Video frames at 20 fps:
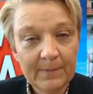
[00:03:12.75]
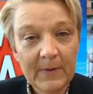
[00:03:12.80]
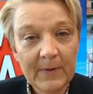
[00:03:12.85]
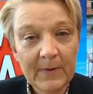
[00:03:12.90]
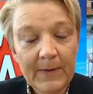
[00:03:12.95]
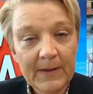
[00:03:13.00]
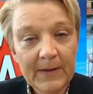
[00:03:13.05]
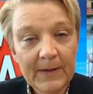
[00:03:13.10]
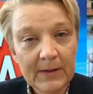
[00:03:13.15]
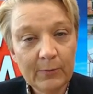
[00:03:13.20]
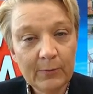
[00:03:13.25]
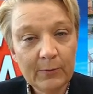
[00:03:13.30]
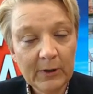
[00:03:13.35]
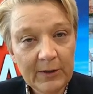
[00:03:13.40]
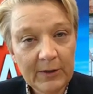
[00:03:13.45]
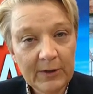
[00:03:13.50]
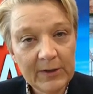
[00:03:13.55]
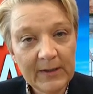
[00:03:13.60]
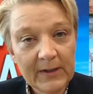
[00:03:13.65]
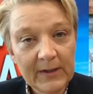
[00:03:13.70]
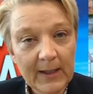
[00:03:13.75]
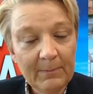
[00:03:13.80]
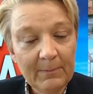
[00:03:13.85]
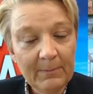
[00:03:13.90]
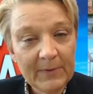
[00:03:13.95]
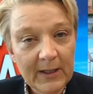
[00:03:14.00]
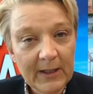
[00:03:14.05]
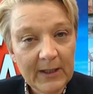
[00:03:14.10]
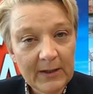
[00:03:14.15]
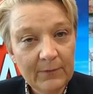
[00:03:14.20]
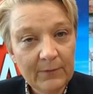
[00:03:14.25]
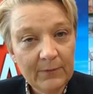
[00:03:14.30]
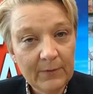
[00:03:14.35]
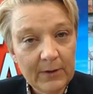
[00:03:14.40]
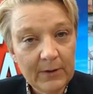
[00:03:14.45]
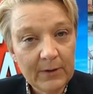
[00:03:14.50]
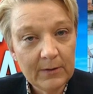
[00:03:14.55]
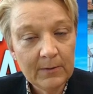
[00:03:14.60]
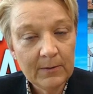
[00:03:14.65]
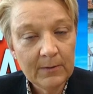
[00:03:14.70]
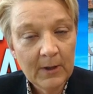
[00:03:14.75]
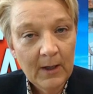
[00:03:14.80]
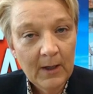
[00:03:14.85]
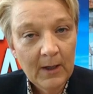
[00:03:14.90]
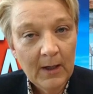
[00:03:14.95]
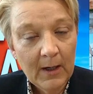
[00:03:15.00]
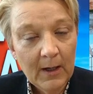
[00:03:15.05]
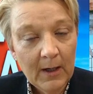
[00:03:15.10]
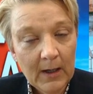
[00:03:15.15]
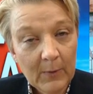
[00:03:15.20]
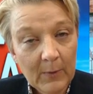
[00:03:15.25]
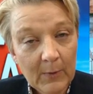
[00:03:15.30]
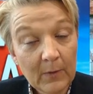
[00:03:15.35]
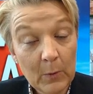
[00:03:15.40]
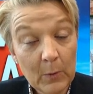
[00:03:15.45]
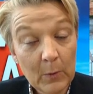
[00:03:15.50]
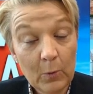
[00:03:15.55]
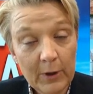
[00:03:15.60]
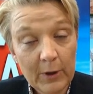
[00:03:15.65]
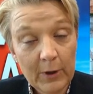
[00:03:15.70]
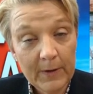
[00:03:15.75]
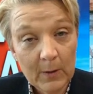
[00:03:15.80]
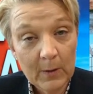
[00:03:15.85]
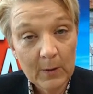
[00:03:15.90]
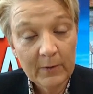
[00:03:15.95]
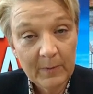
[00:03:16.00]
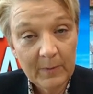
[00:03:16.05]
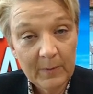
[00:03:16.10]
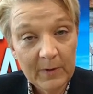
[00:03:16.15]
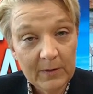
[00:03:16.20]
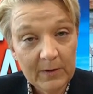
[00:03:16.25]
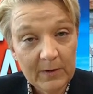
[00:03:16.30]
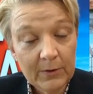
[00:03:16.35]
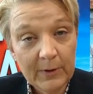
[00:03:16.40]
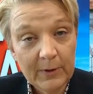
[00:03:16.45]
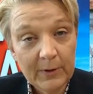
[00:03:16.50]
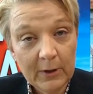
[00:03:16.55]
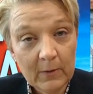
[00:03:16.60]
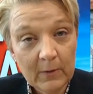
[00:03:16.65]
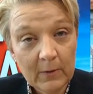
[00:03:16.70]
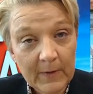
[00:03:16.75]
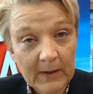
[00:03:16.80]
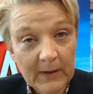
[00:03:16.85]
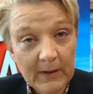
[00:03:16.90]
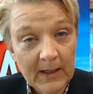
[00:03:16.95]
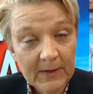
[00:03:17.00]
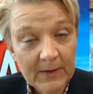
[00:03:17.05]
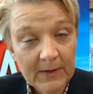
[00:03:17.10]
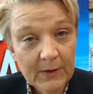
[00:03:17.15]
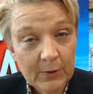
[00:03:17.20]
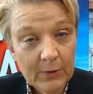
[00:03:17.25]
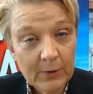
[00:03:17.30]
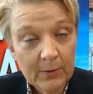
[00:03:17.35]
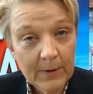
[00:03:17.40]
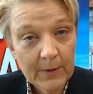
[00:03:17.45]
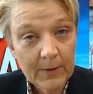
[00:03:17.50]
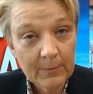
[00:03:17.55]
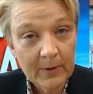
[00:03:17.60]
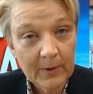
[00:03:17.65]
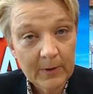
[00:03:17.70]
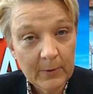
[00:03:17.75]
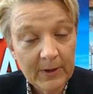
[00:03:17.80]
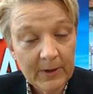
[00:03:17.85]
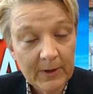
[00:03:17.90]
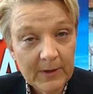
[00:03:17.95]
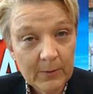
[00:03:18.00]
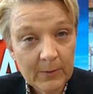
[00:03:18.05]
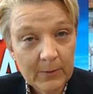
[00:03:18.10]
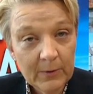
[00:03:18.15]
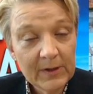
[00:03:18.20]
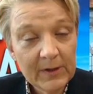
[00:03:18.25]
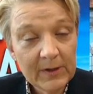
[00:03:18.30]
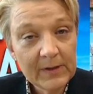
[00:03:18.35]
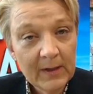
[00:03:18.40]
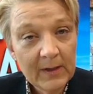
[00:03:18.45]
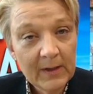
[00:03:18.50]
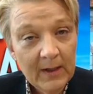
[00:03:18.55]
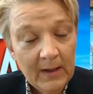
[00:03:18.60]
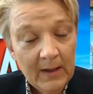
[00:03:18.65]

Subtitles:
and this is really just an update for you of the work that we've been doing over the last 2 or 3 weeks, which is